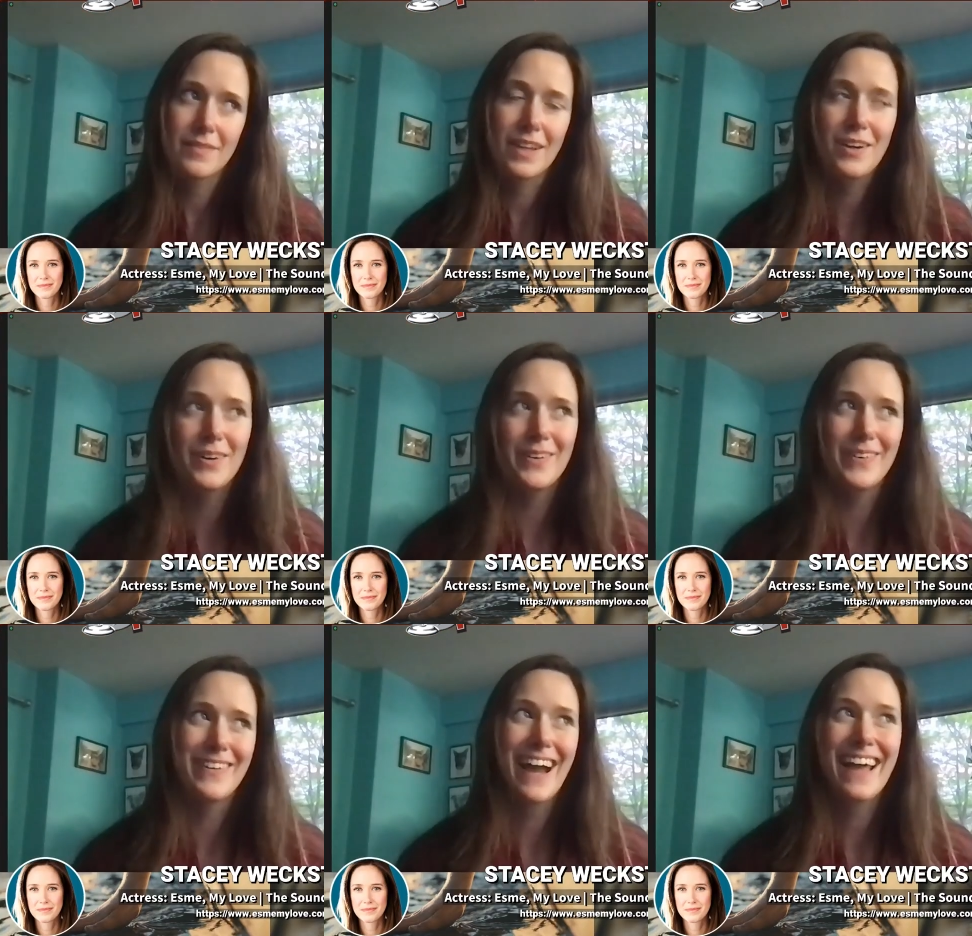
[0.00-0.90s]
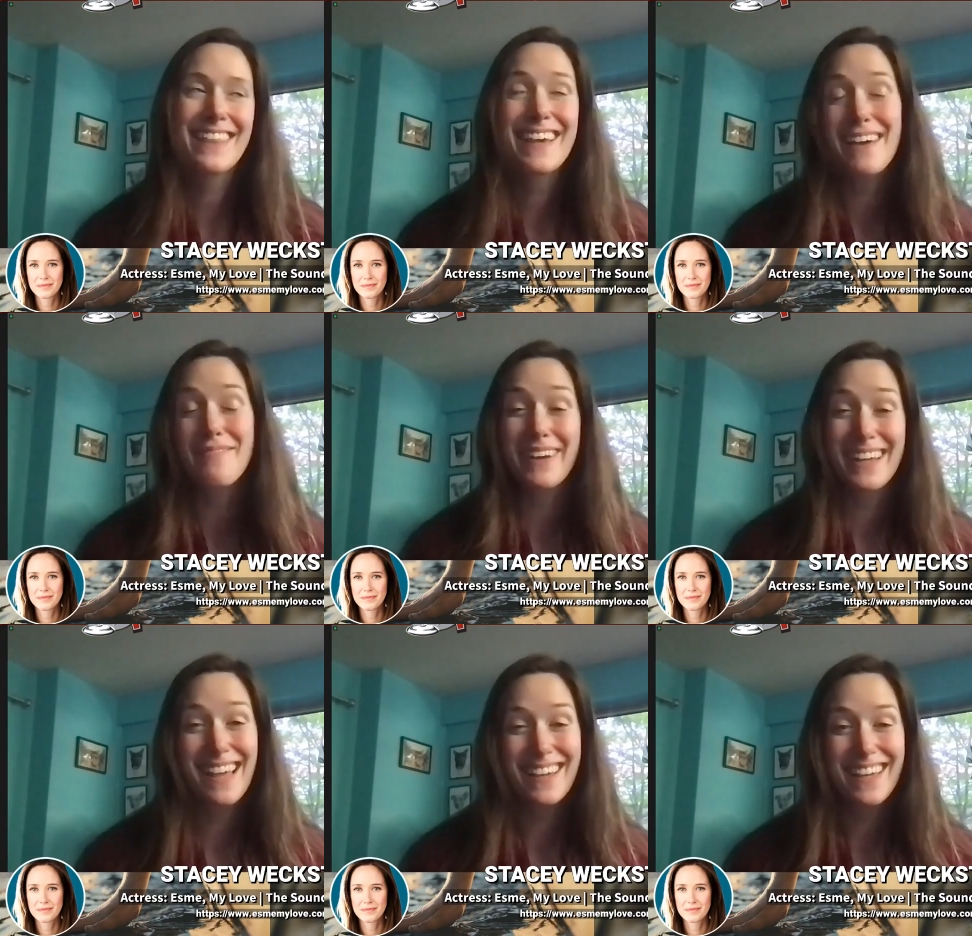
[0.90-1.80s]
Speaker 1: Oh, I think I'm very
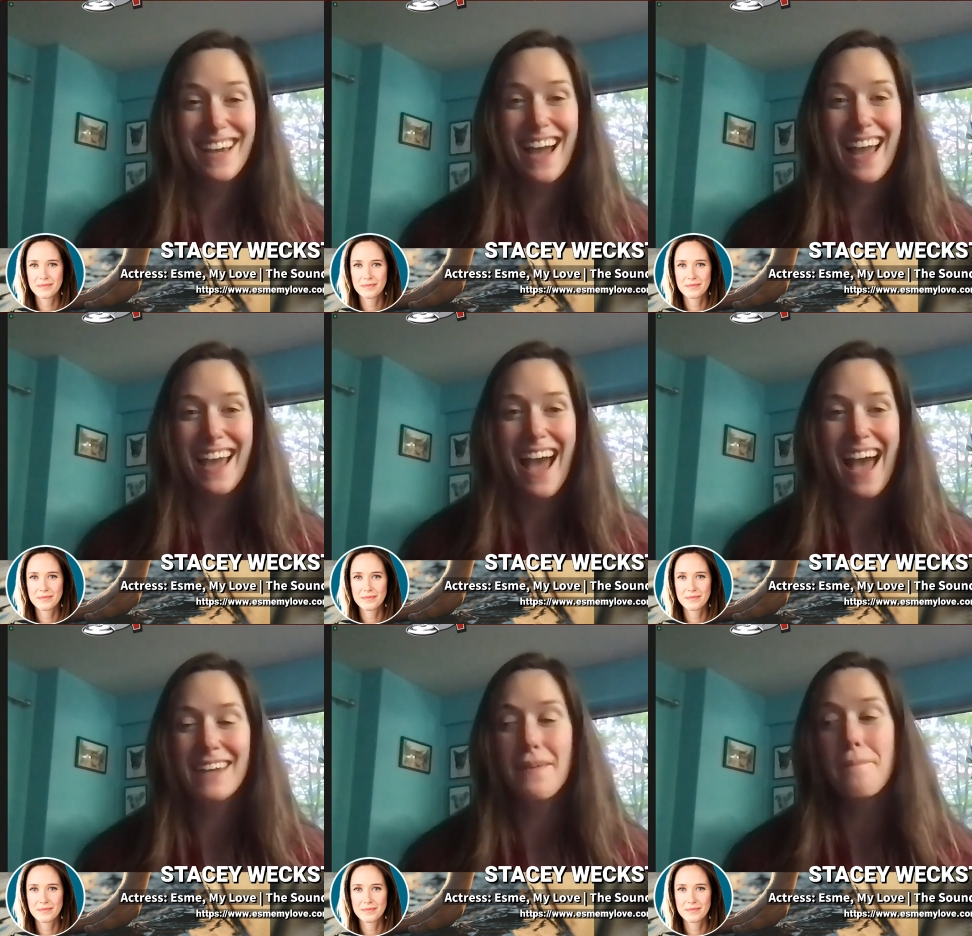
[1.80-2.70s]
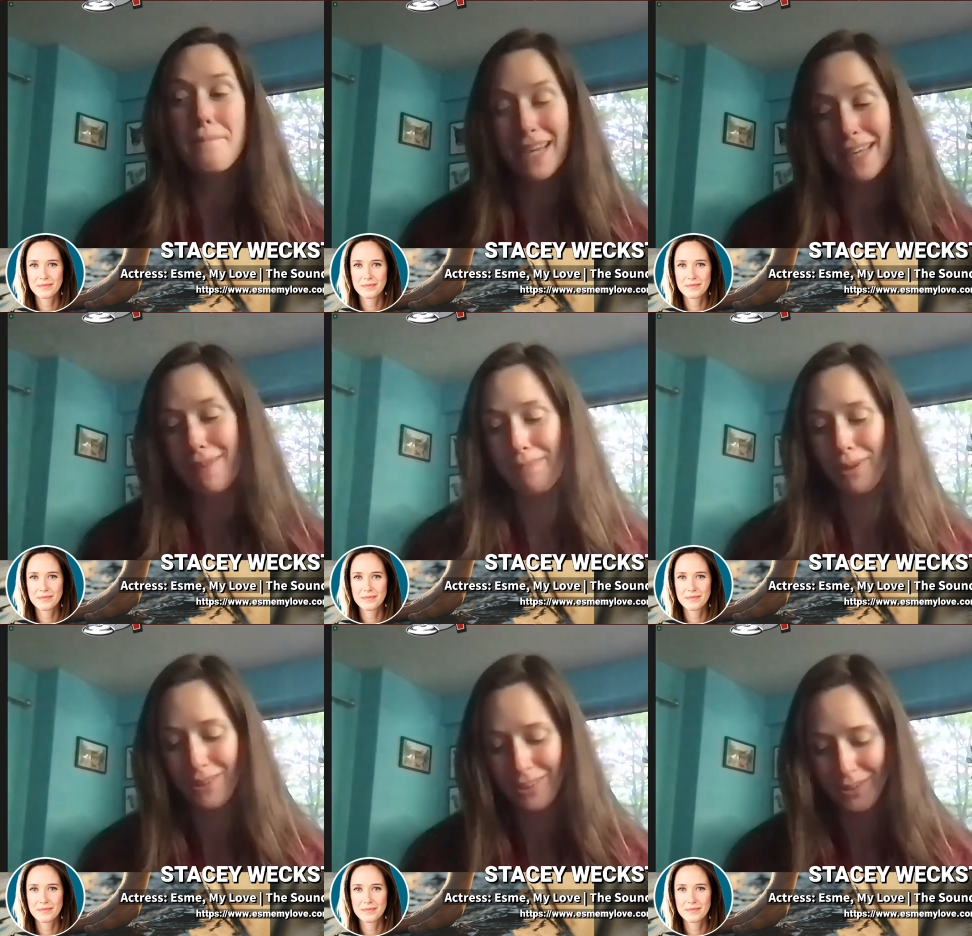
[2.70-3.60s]
lucky. I had many
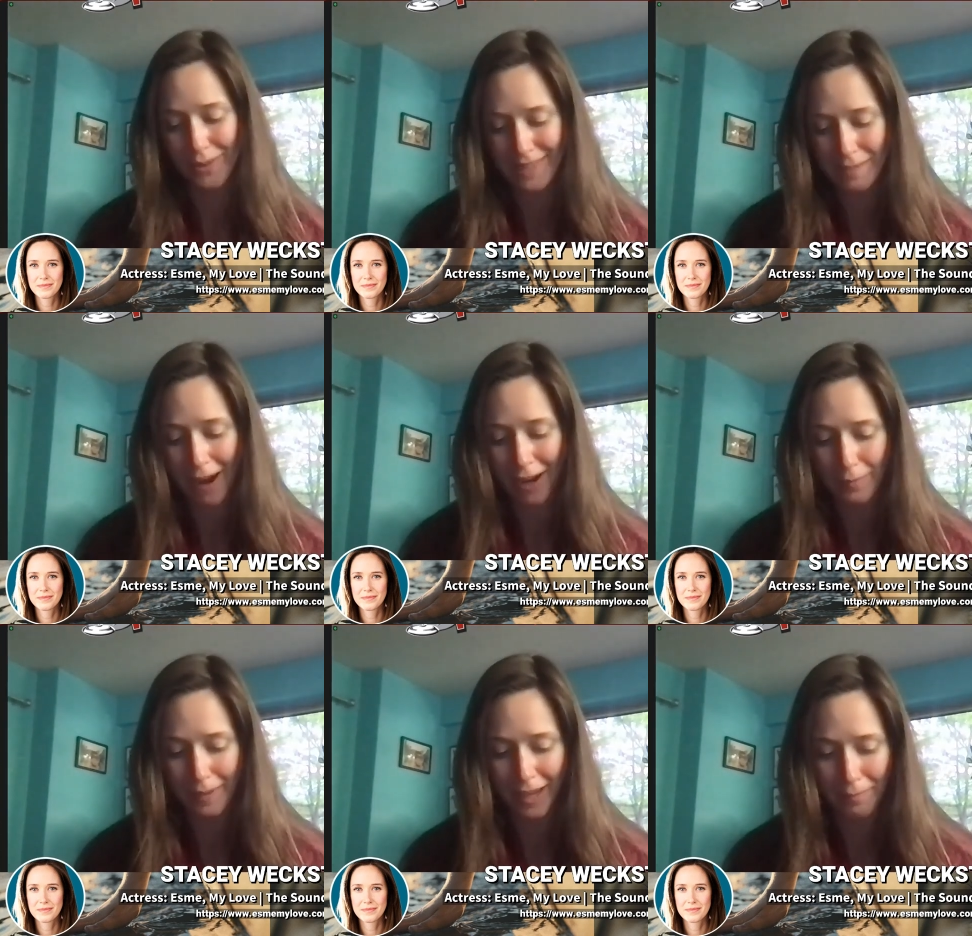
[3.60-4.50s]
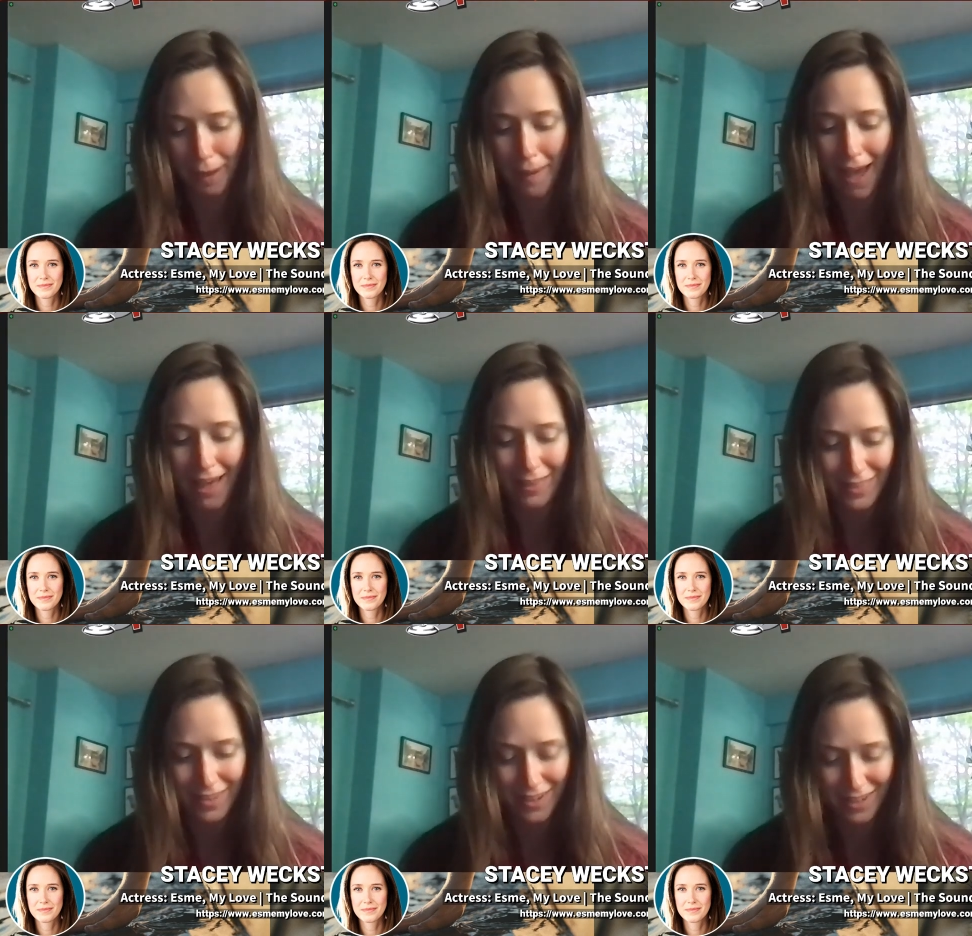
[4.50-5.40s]
people who inspired me on my path.
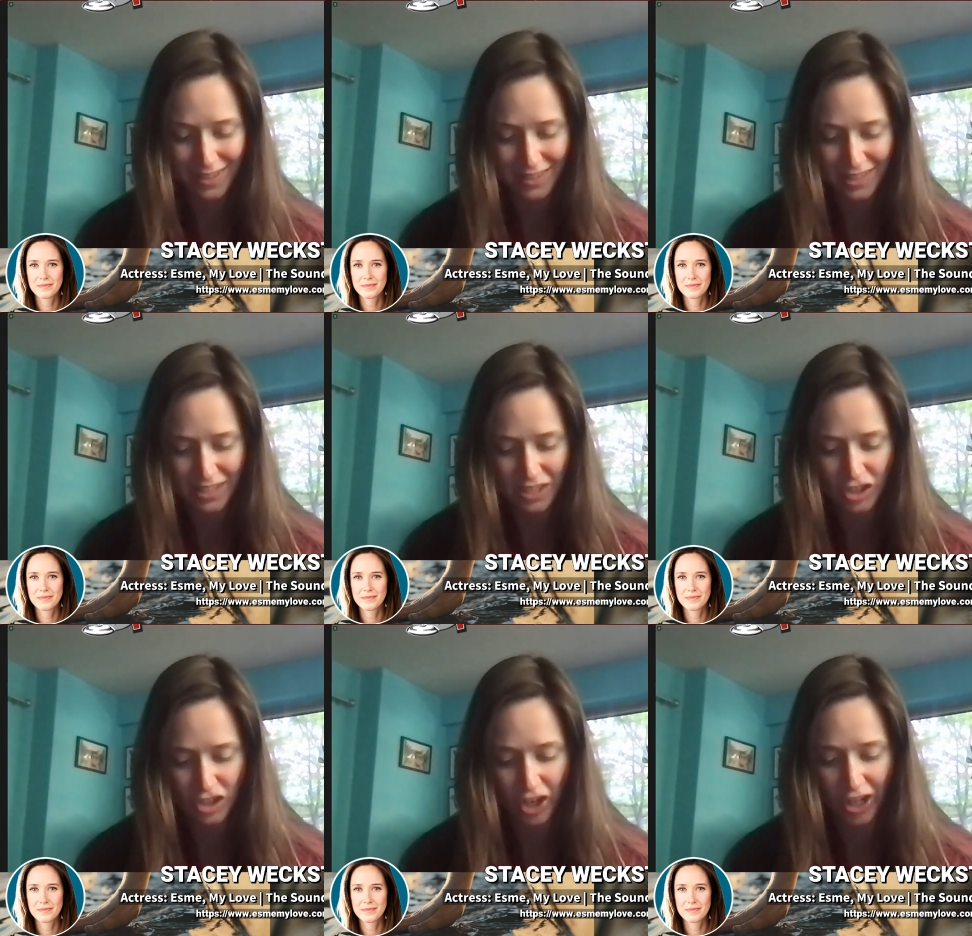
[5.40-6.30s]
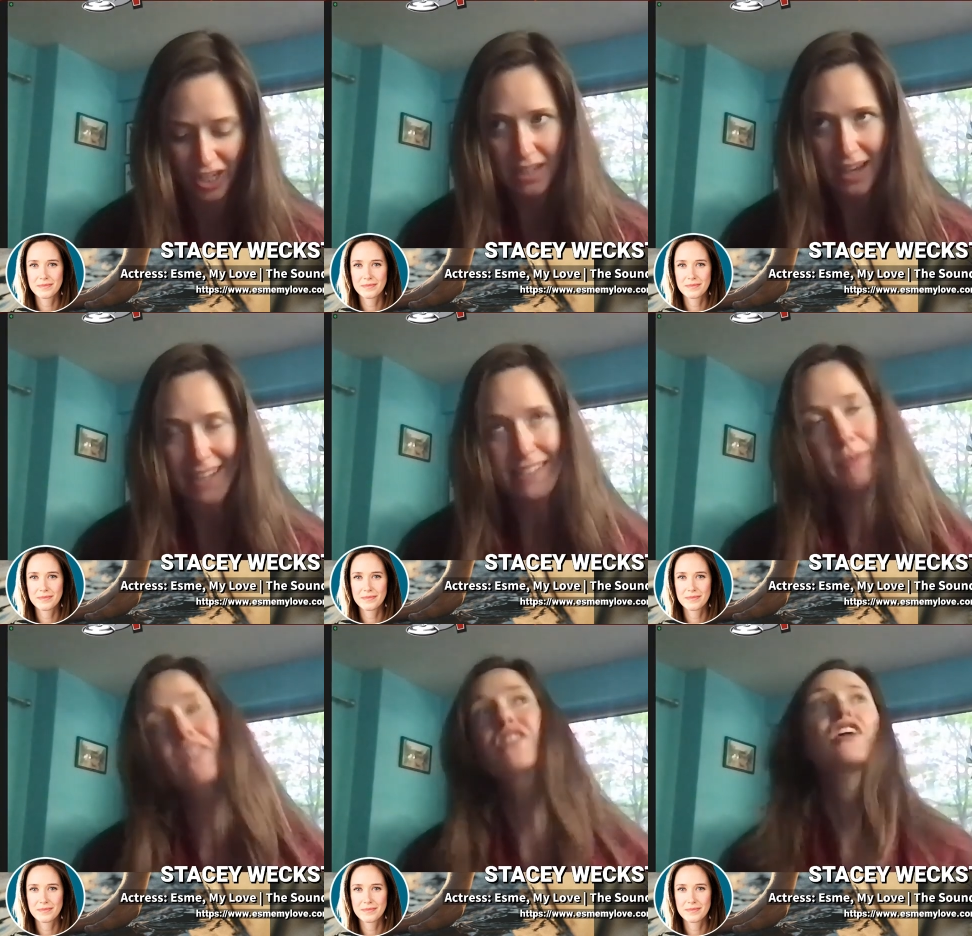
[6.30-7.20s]
It started, I guess it would start